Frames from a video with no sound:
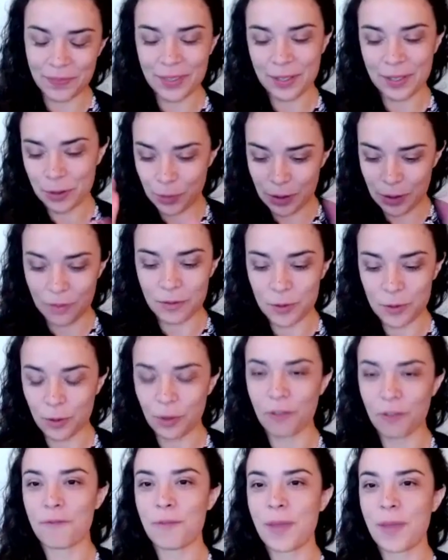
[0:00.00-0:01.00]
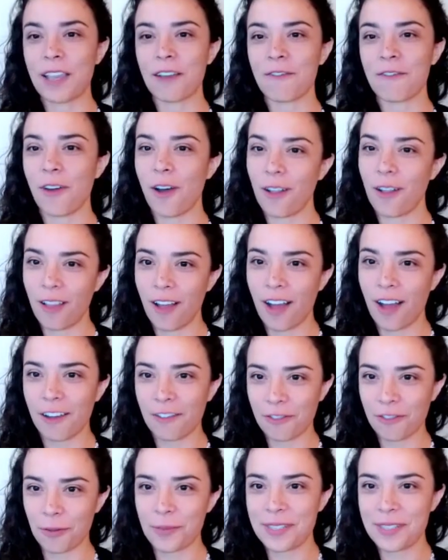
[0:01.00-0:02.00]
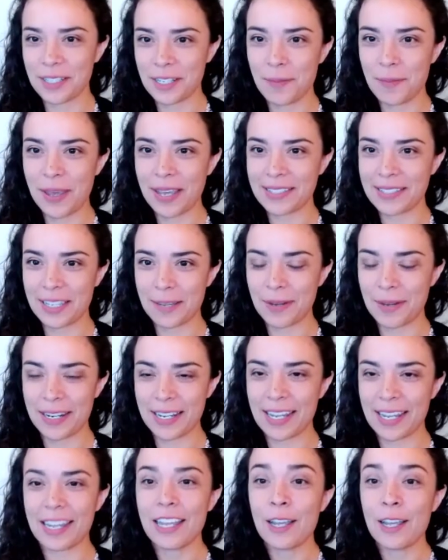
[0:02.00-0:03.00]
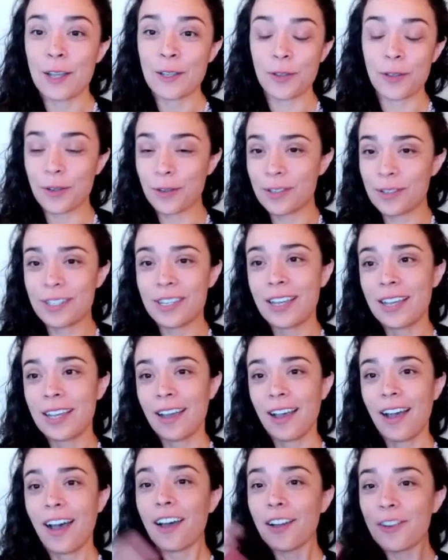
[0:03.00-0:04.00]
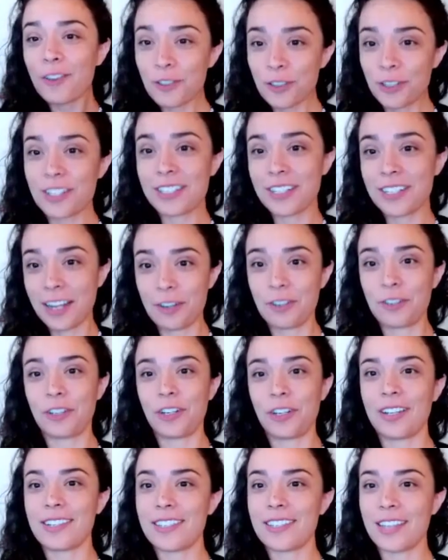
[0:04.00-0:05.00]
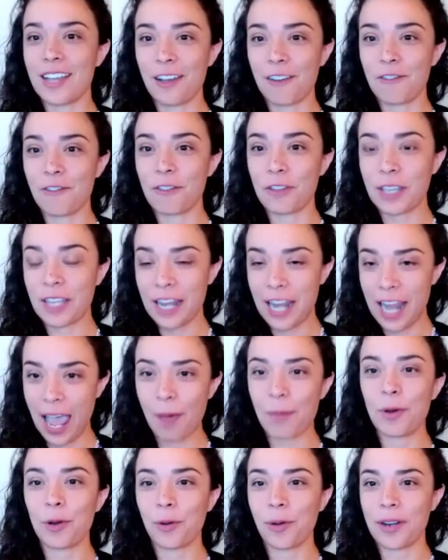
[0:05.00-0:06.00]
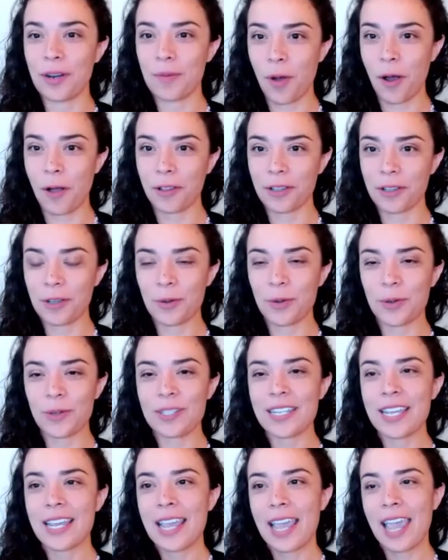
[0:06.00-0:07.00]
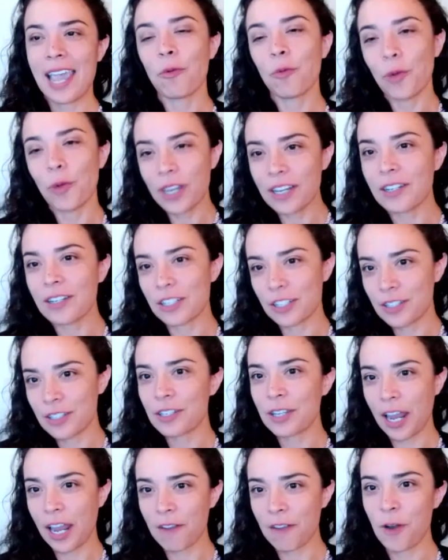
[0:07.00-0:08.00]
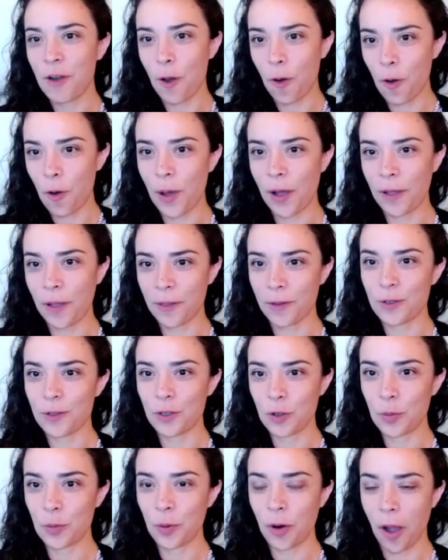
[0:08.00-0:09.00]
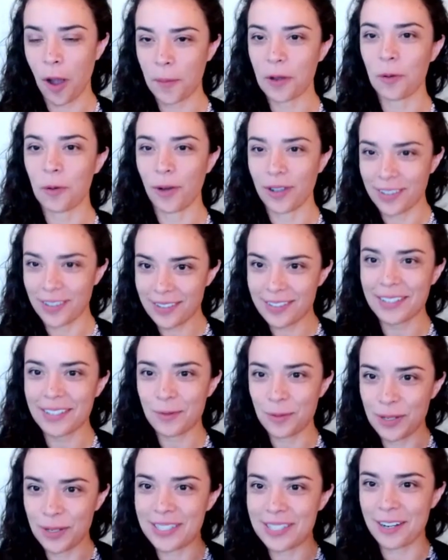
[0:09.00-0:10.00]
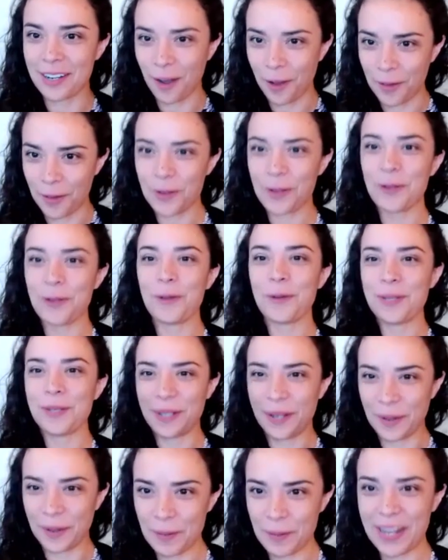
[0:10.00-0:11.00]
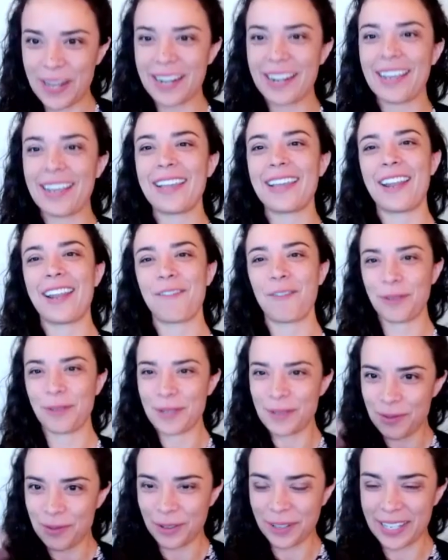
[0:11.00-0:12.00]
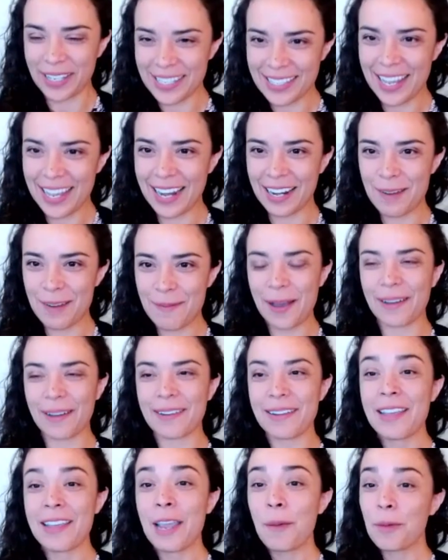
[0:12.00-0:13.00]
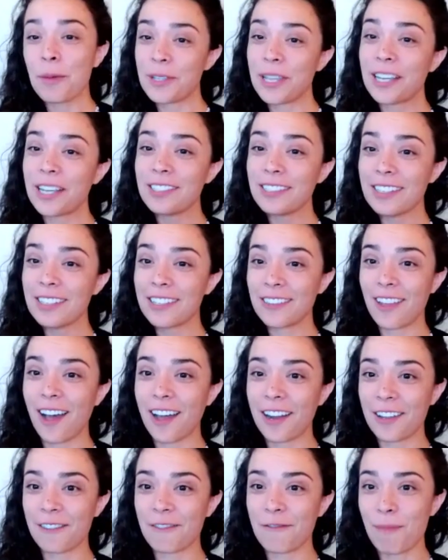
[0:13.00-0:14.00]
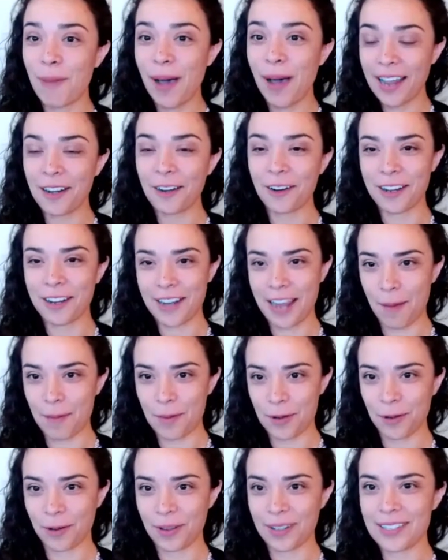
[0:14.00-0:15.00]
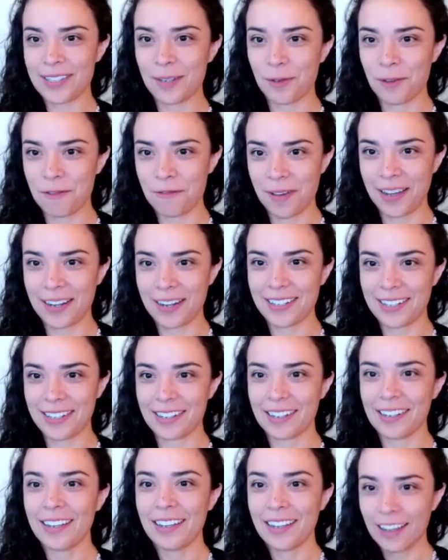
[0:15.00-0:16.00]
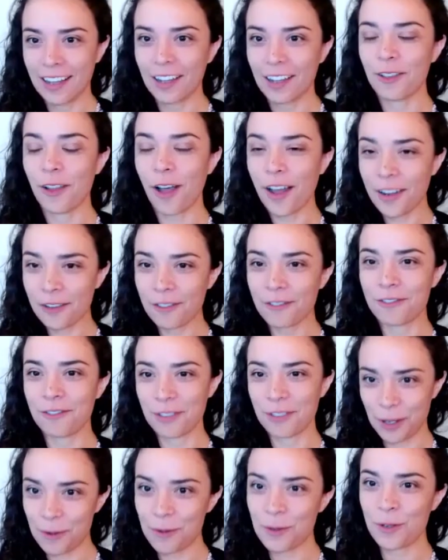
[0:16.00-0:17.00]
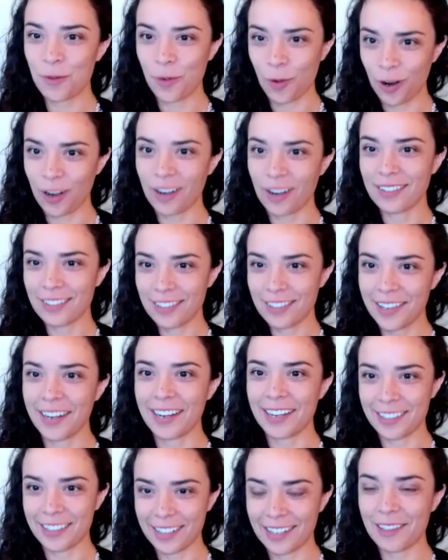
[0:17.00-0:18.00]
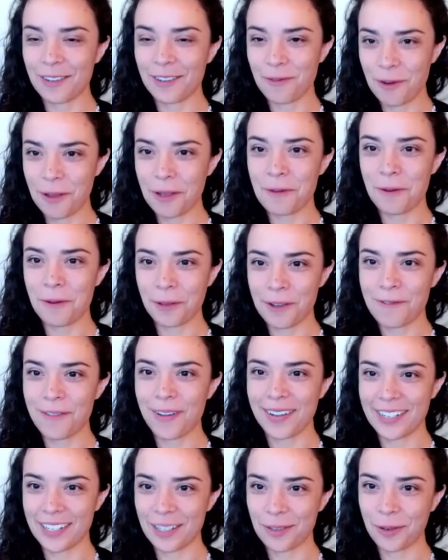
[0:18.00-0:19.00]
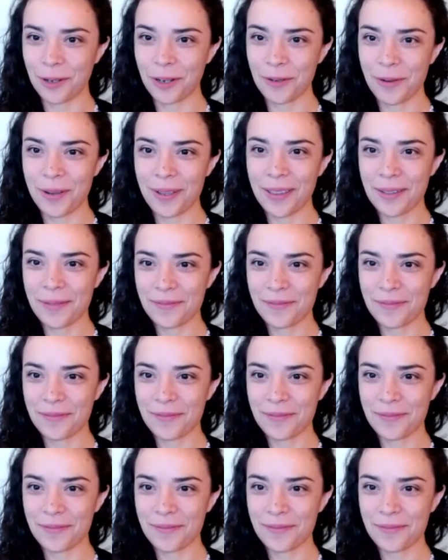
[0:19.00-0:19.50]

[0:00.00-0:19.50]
we sort of make it fall off to make CBD. So there's hundreds and hundreds of cannabinoid molecules. And we just kind of know about those two prominent ones. That's what's in all the news and all the media, and everyone's really excited about. There's actually a lot of minor cannabinoids that we're finding a lot of use for clinically. They're really, really fun to work with.